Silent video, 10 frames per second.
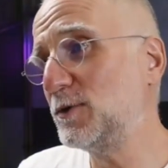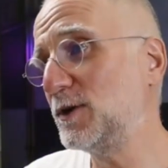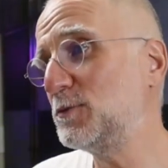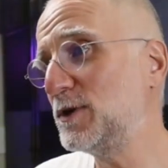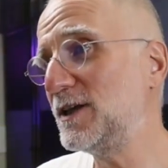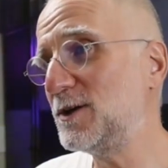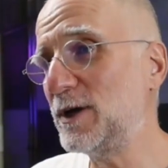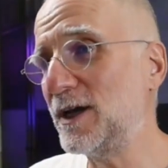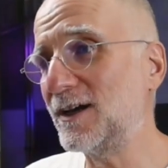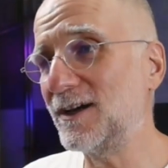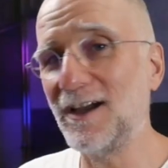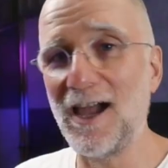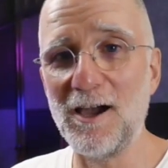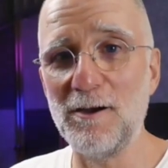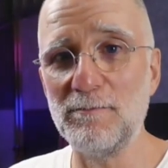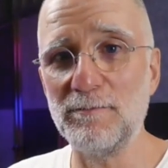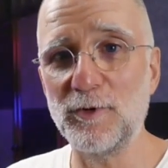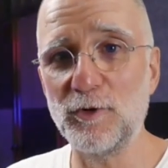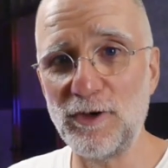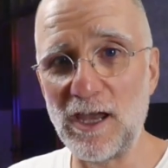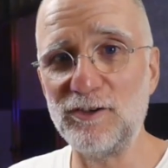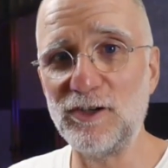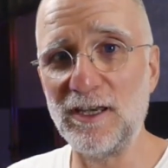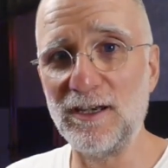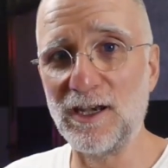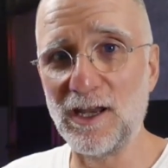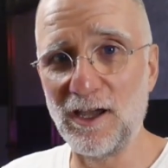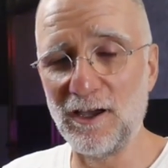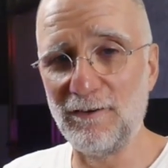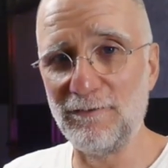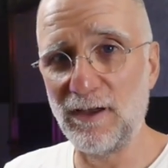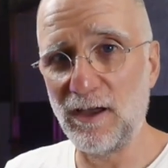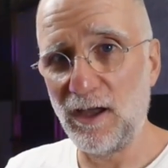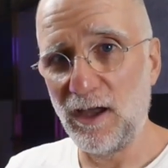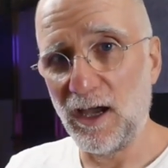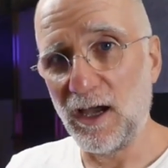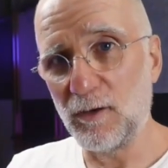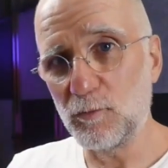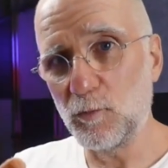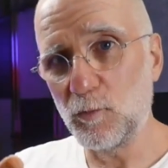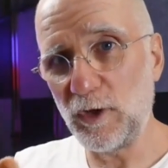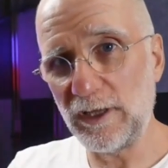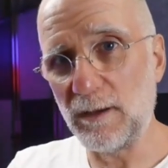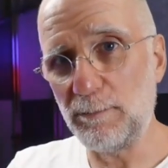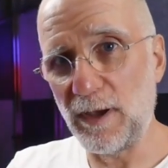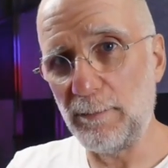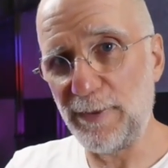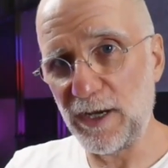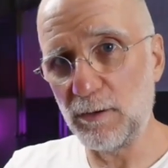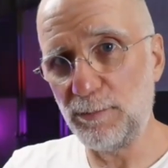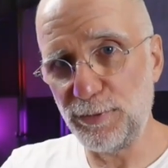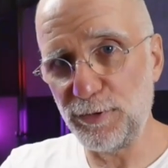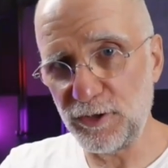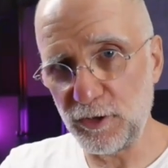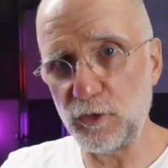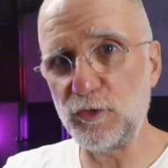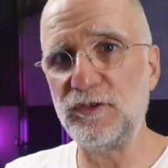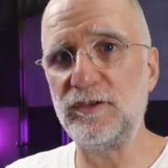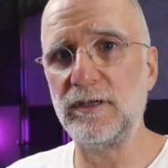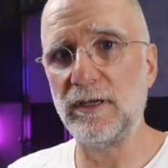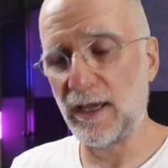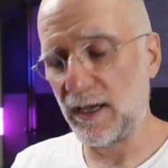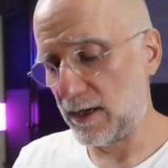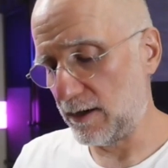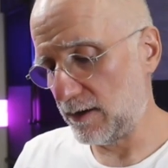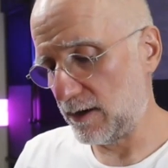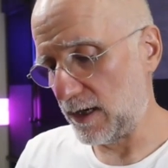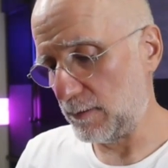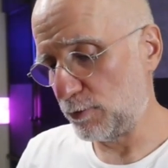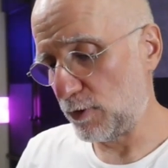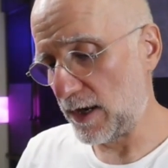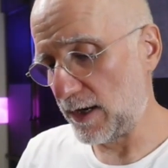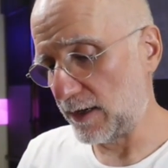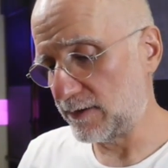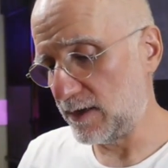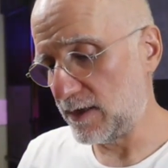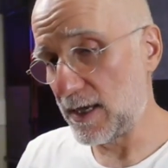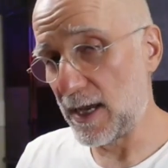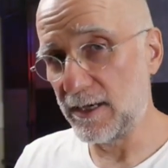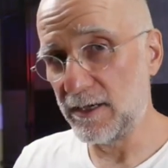really quick creation of really a better produced product in the end.